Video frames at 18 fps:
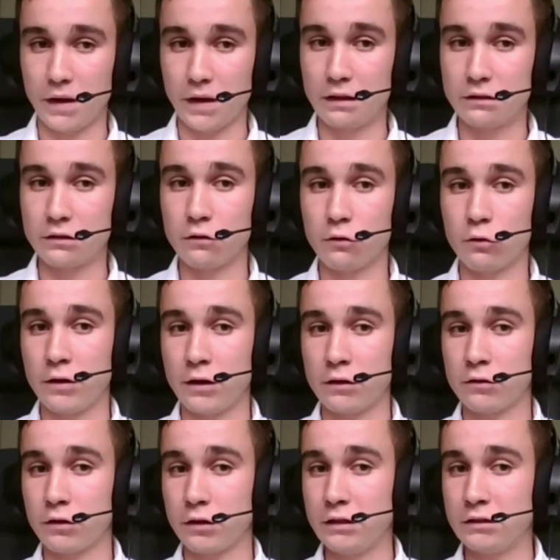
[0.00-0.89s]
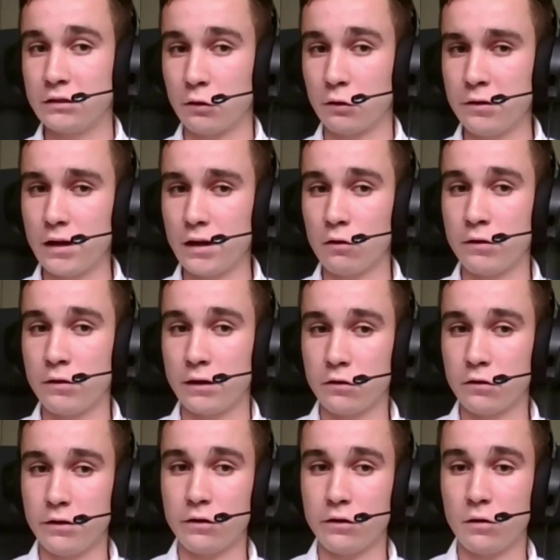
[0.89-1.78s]
and historical
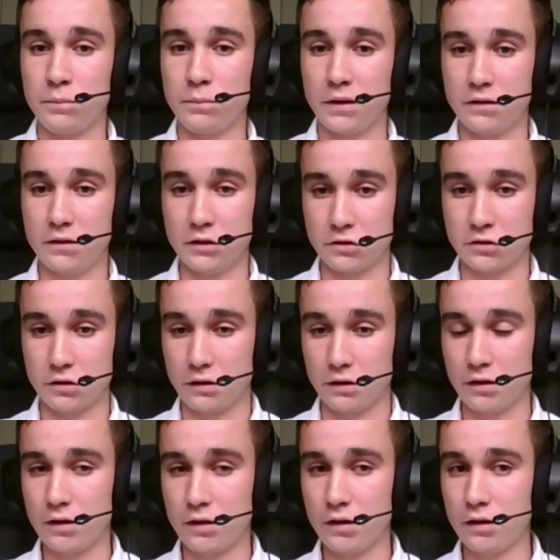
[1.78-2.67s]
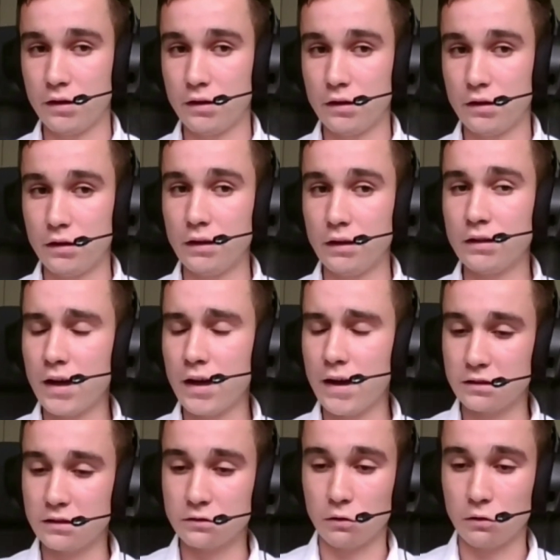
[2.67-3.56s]
curatorial competition. In
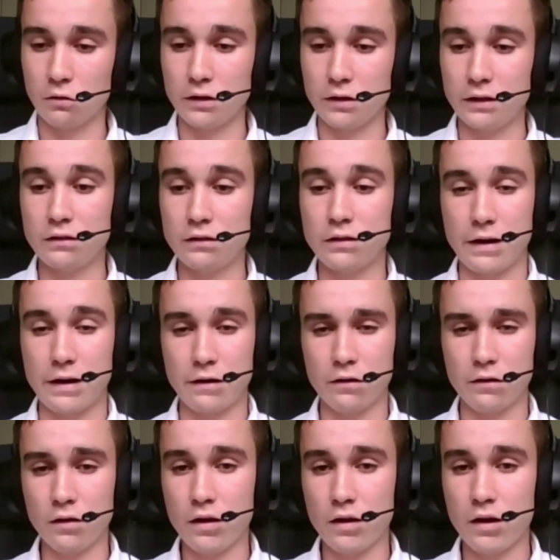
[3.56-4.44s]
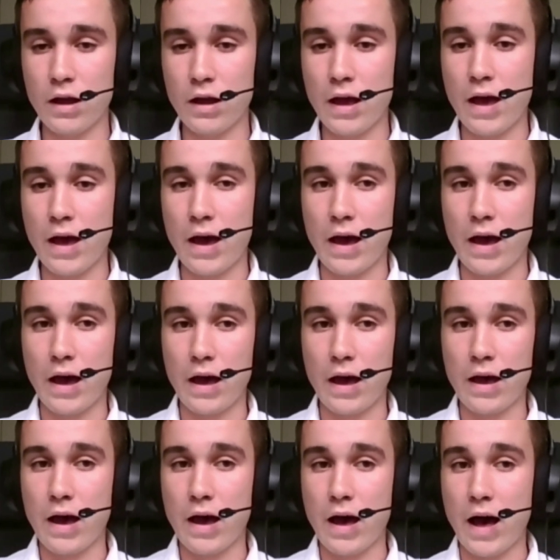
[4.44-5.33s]
high school, in turn,
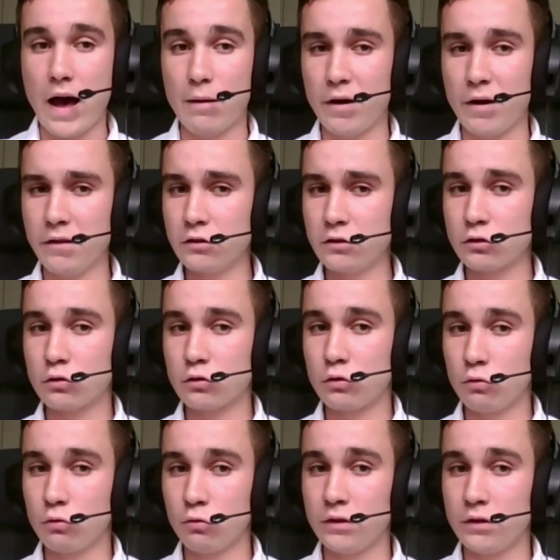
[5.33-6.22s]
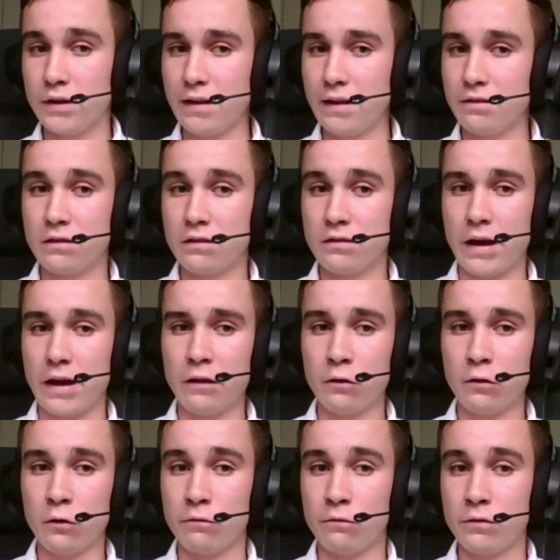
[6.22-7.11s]
I managed to get the
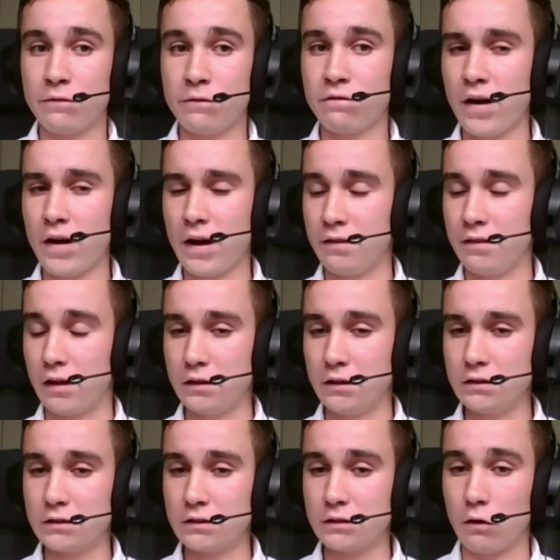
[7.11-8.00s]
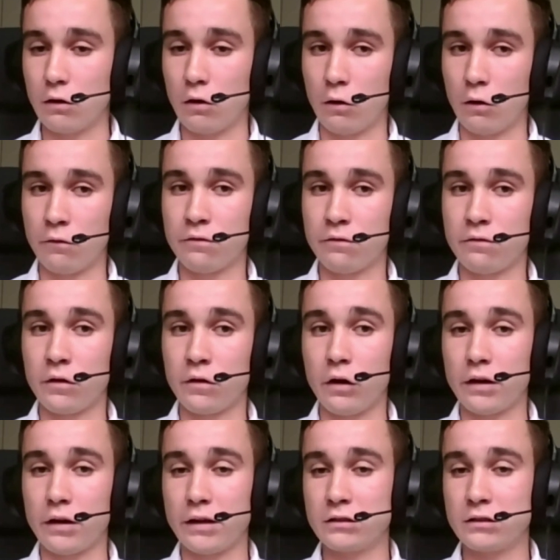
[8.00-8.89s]
title of the finalist of
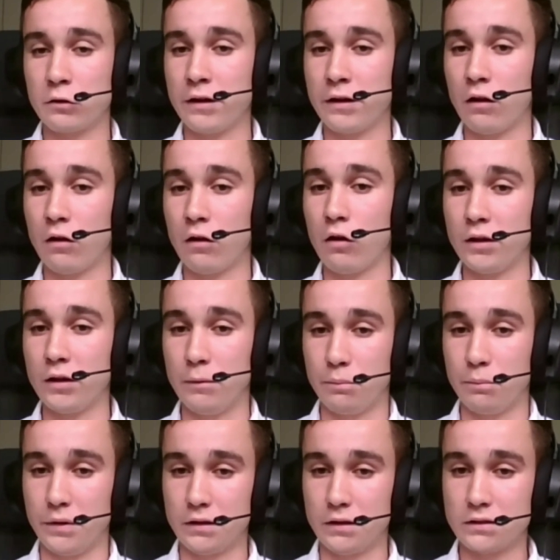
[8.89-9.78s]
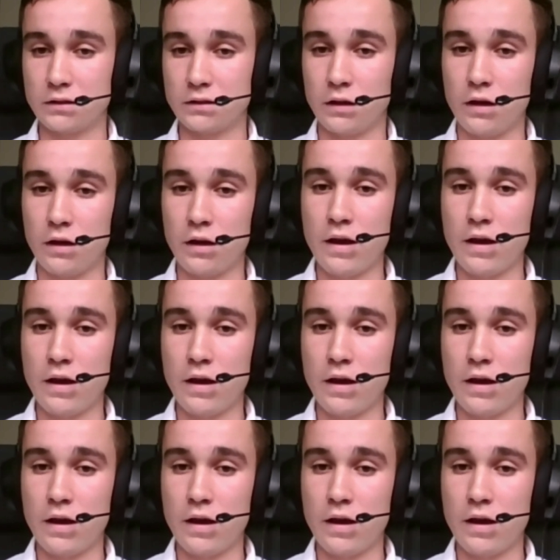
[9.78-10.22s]
Historical Olympics.